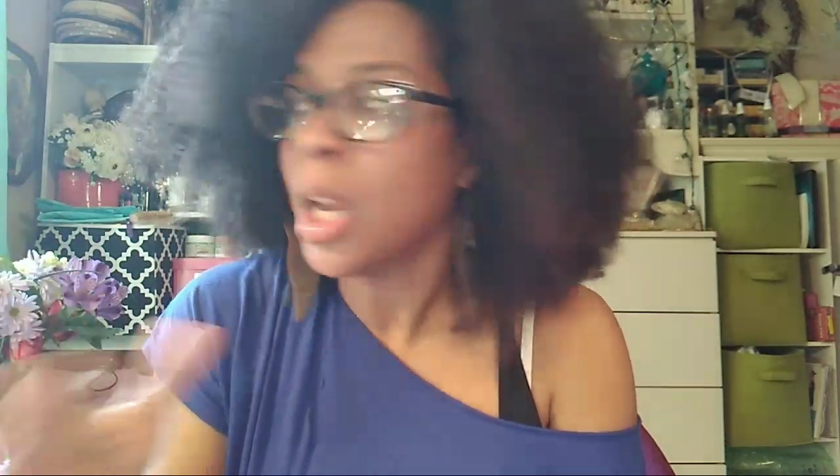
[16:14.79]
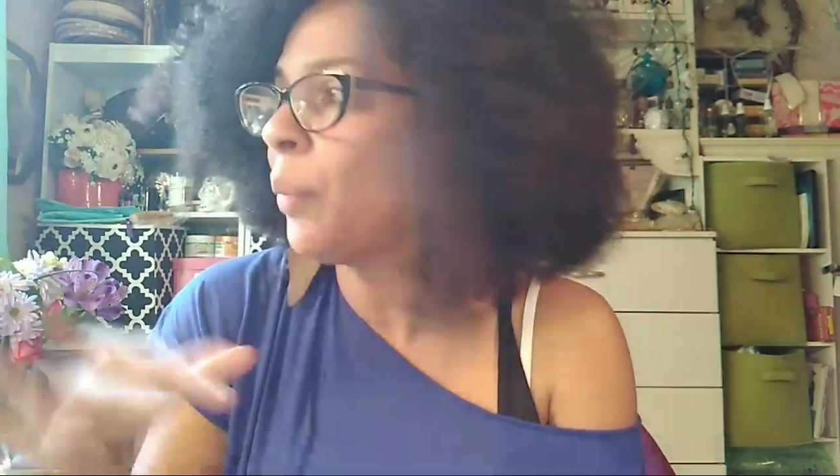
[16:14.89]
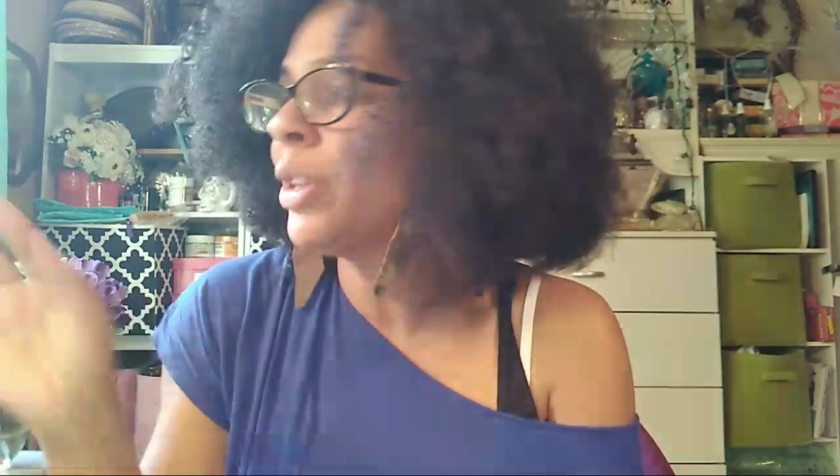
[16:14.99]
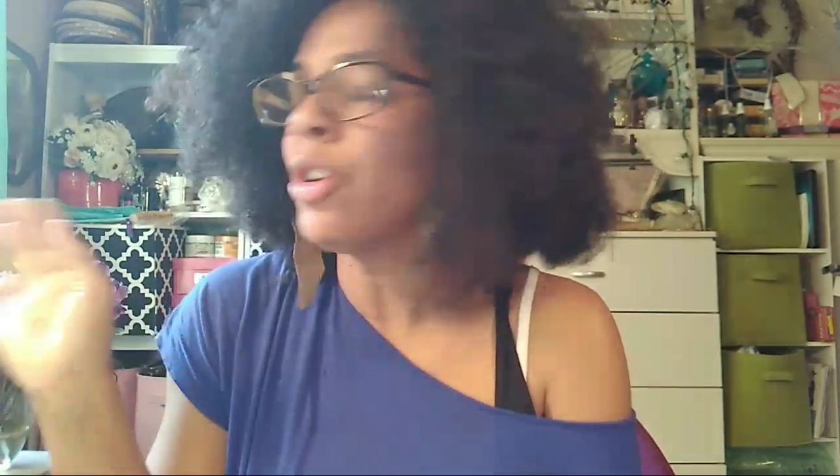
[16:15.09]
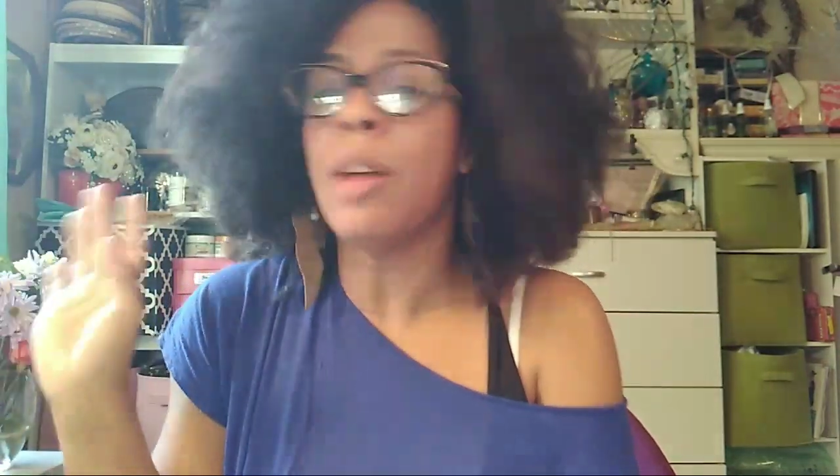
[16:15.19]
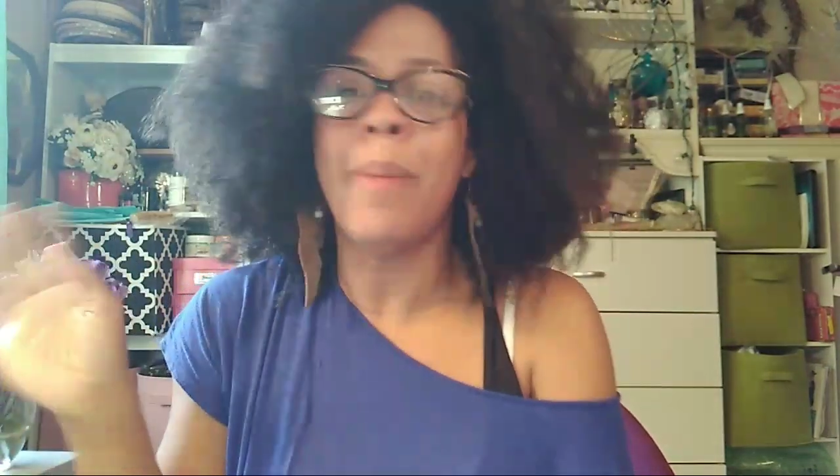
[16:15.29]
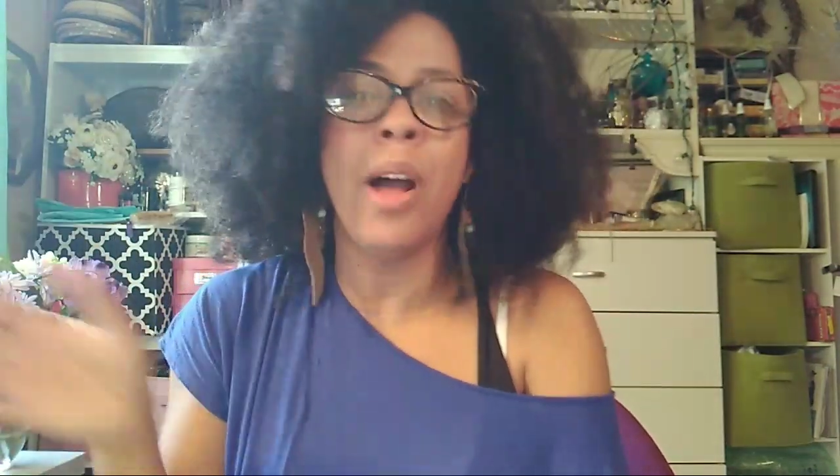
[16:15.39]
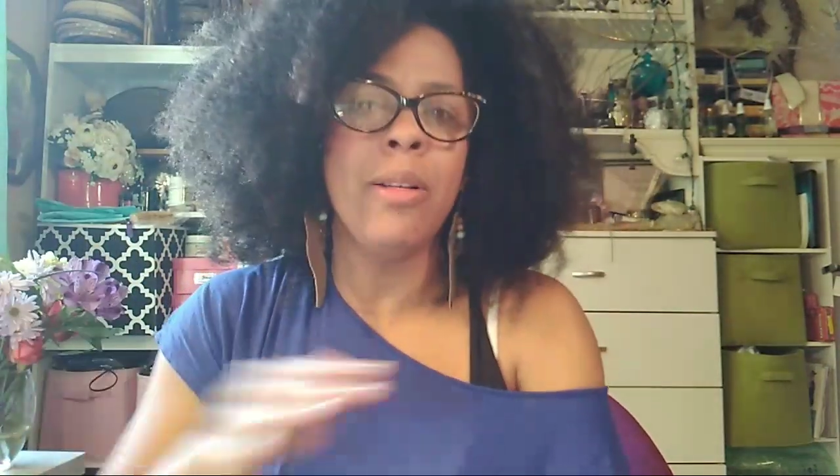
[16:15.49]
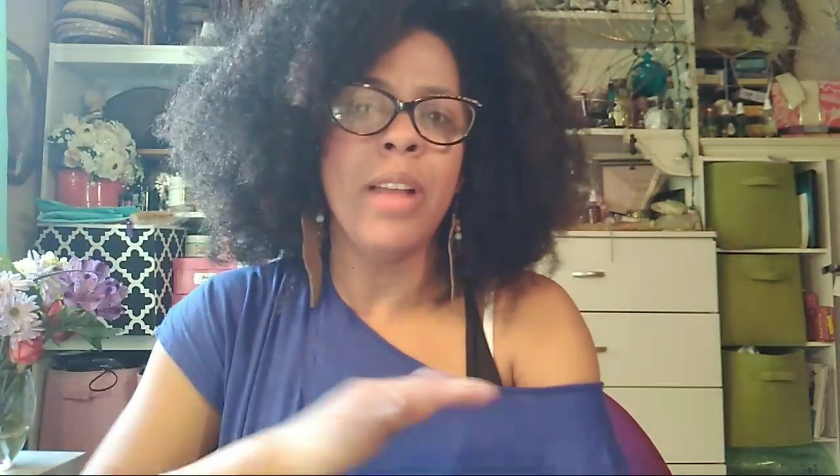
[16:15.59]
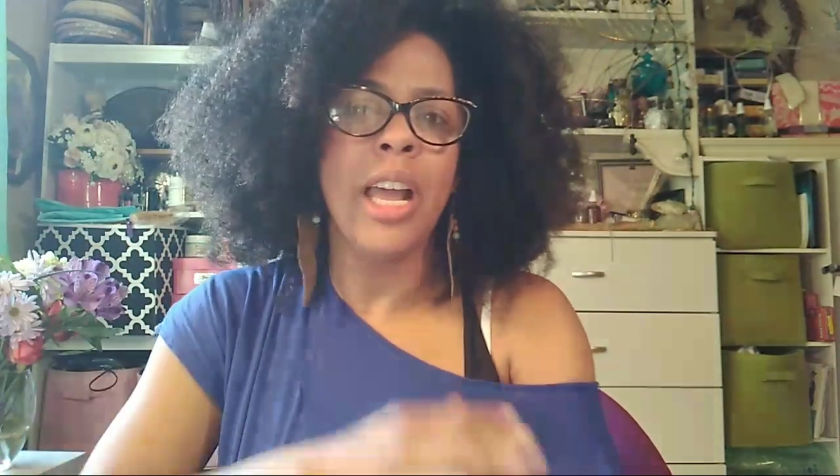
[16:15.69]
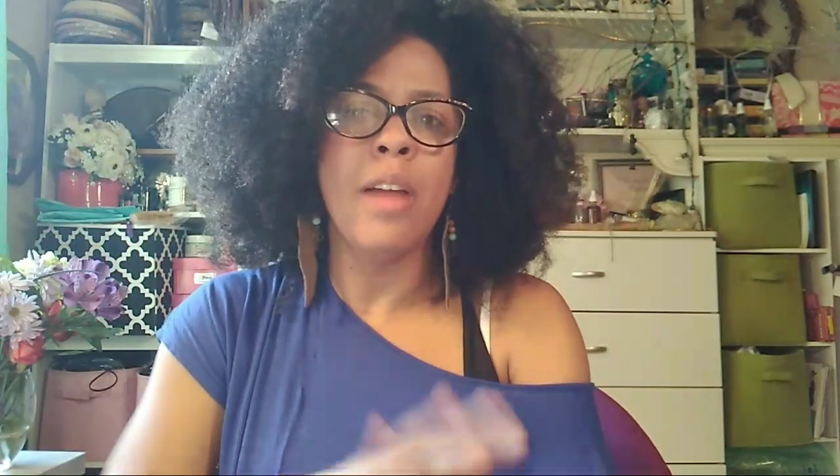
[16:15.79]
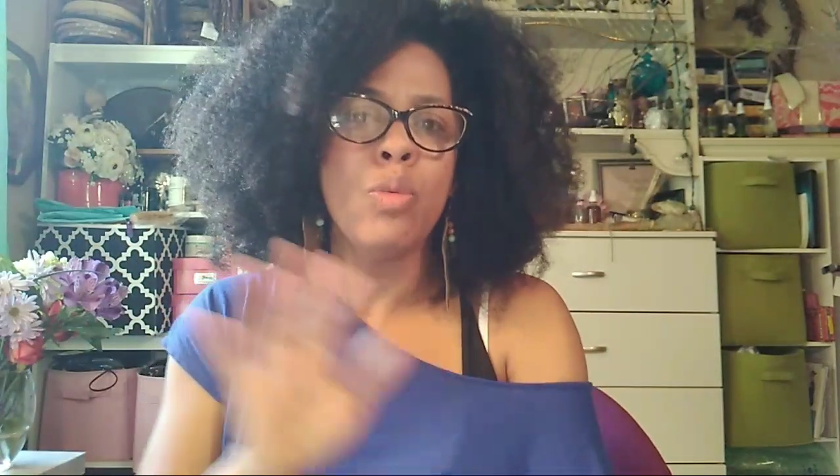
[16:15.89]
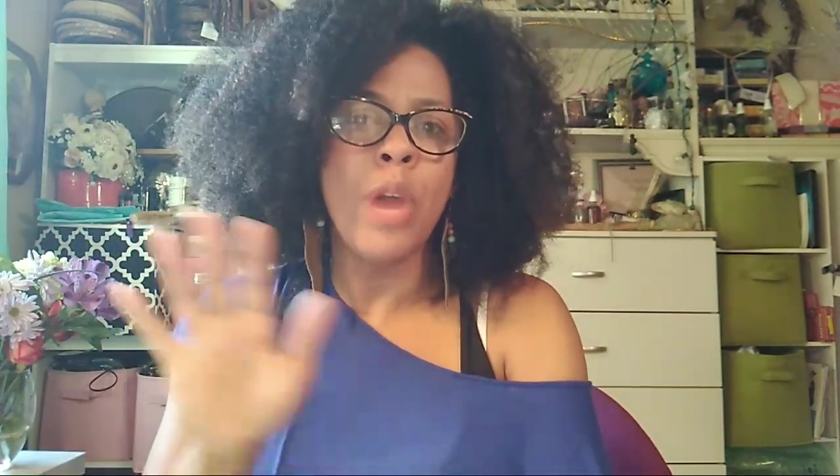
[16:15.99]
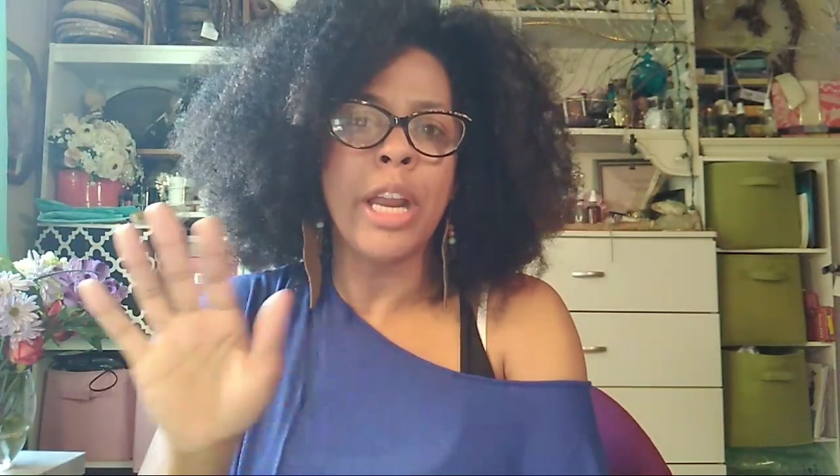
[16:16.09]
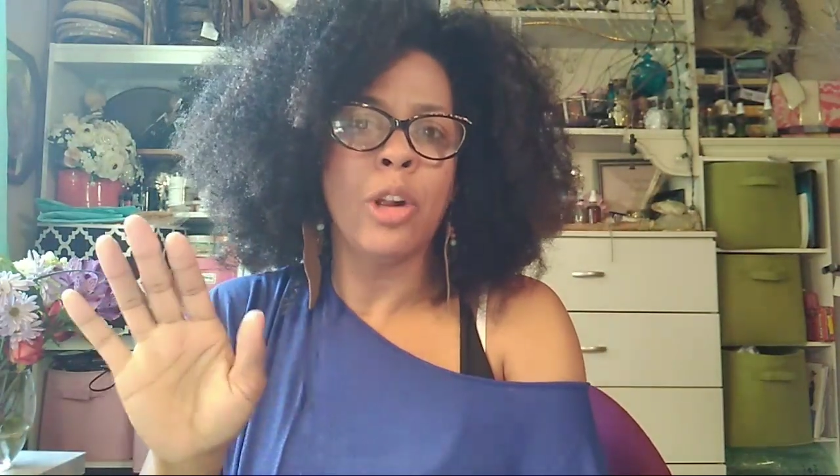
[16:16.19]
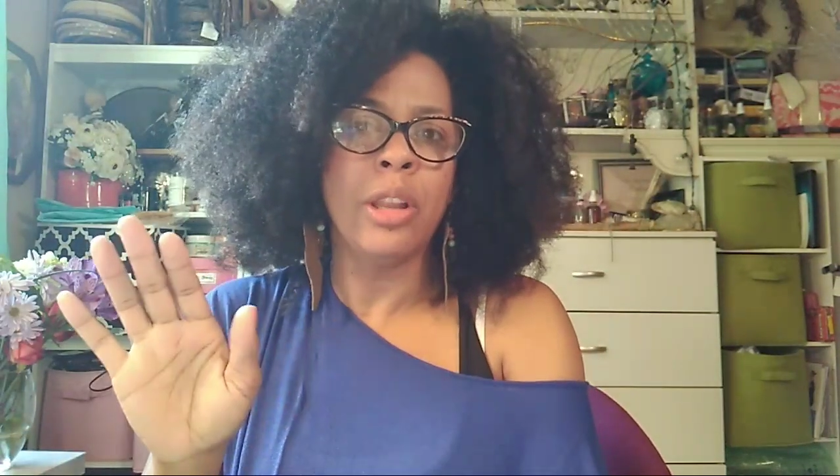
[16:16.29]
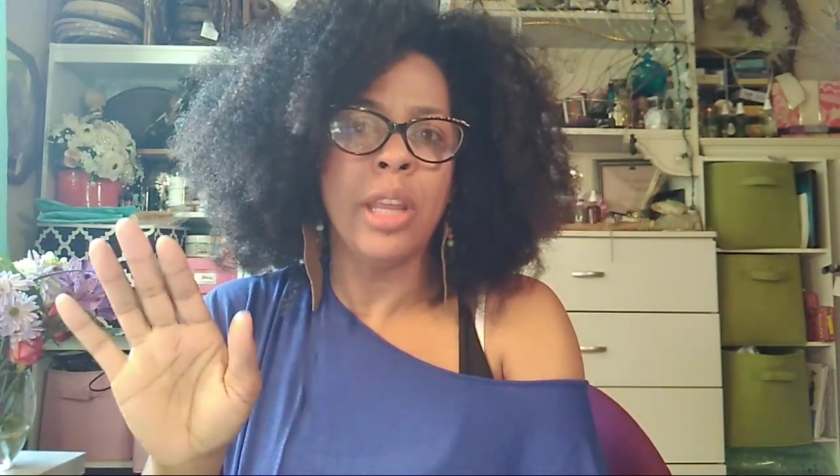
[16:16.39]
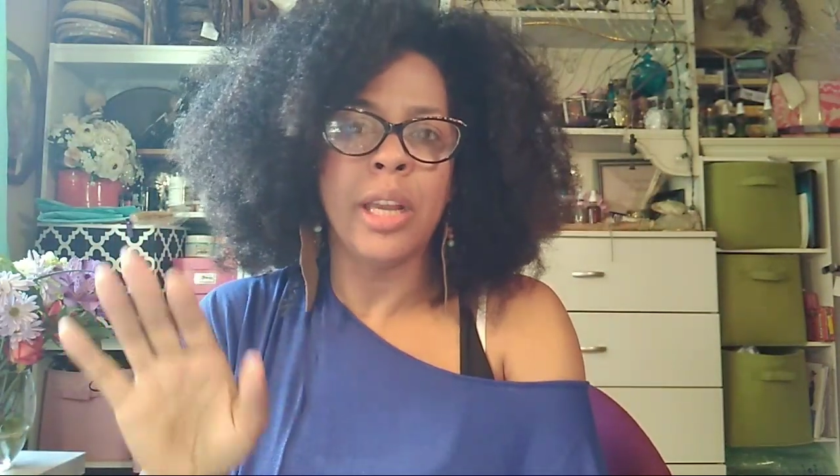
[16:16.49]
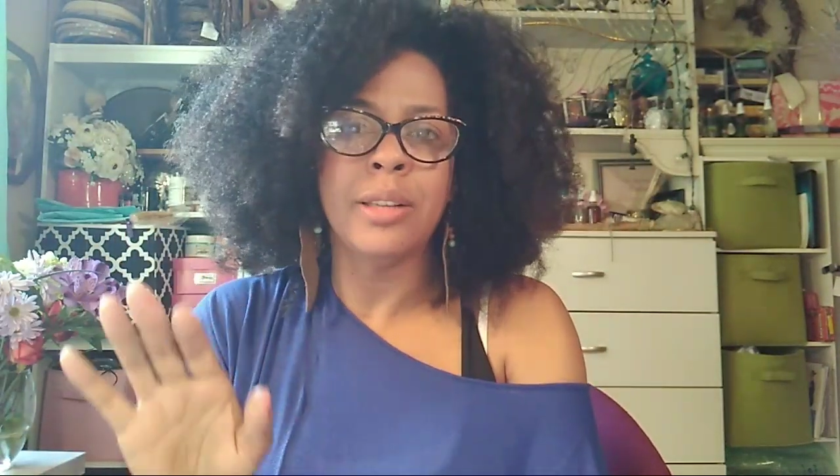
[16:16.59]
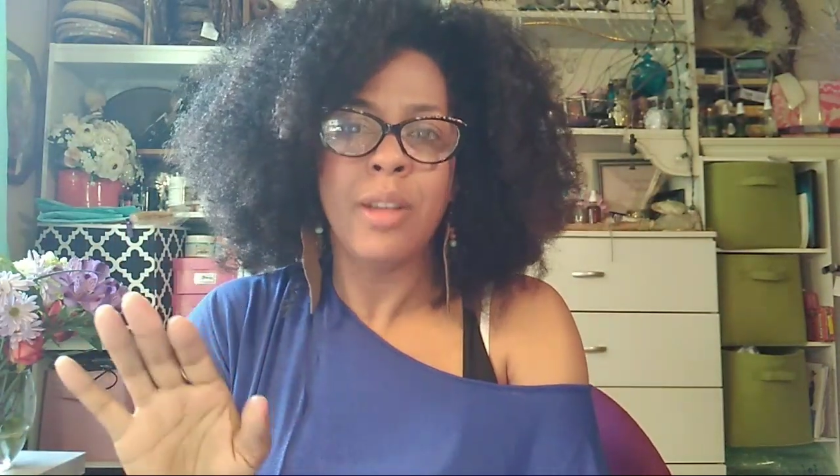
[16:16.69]
And we talk about regular
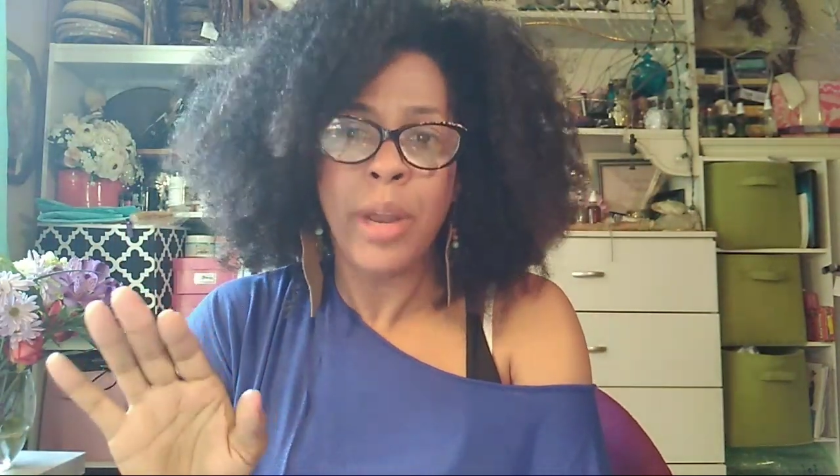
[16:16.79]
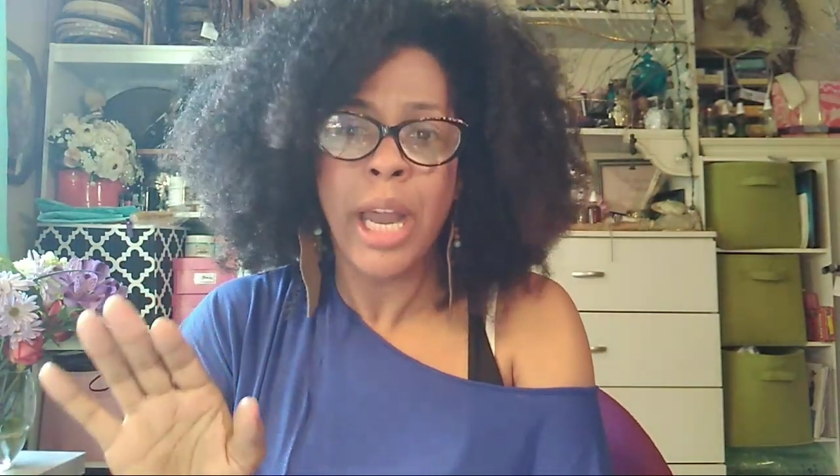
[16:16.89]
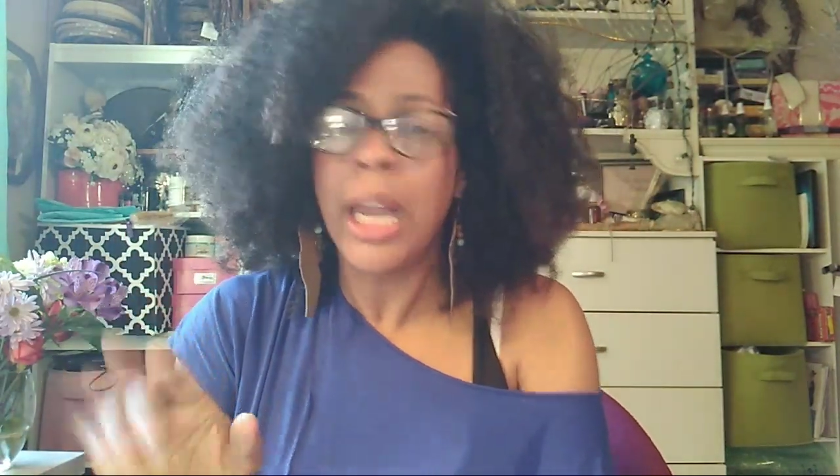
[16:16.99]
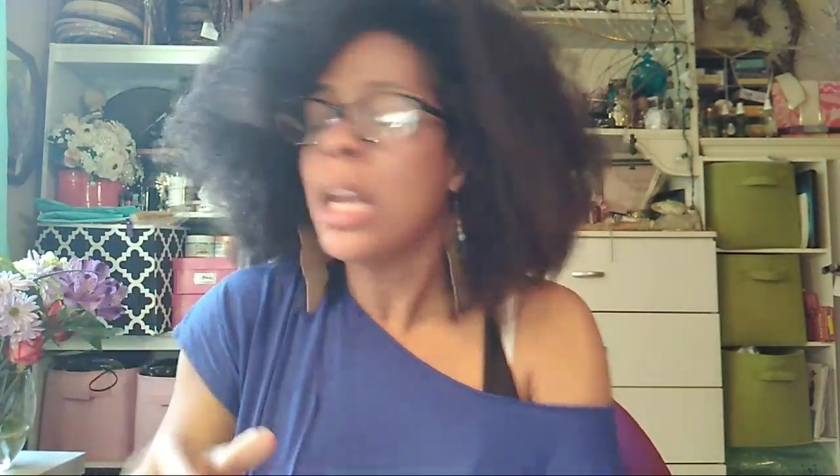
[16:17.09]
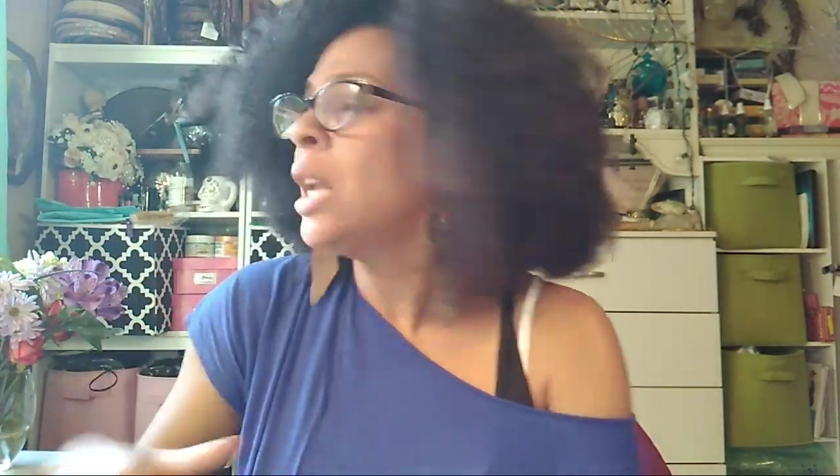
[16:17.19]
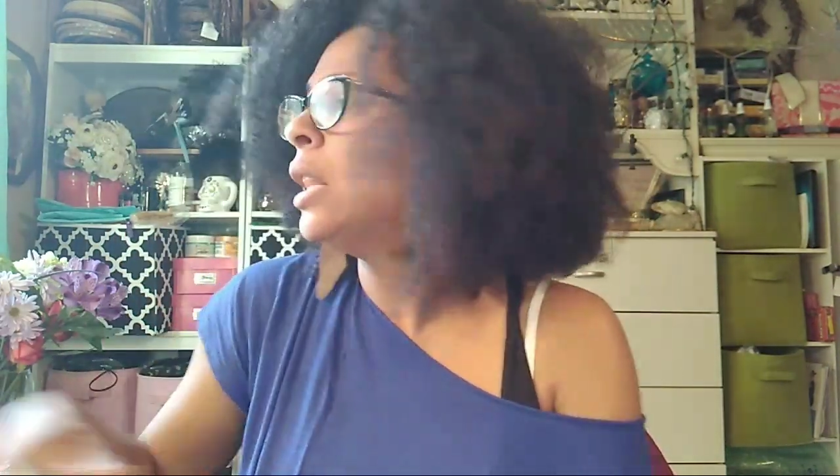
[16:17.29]
things. Okay.